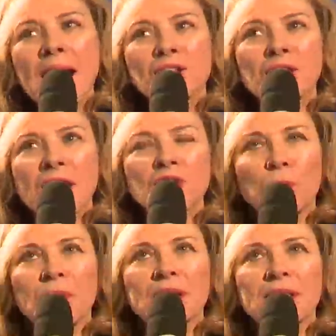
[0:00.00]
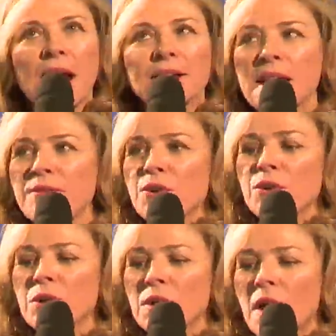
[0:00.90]
imagination because I'd
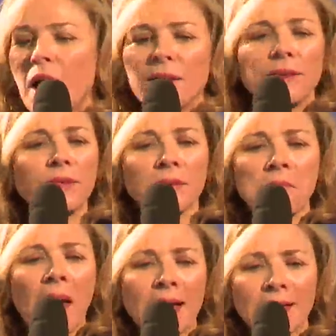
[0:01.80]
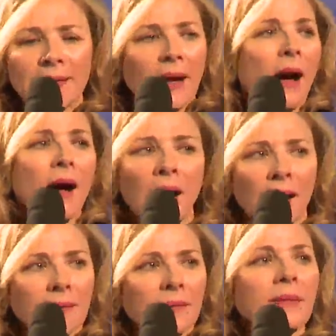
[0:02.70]
never, other than Madeline
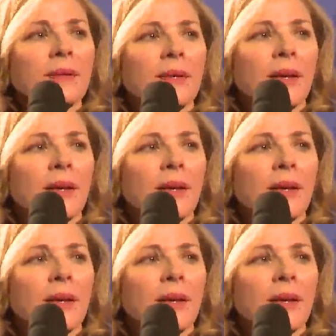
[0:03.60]
Kahn,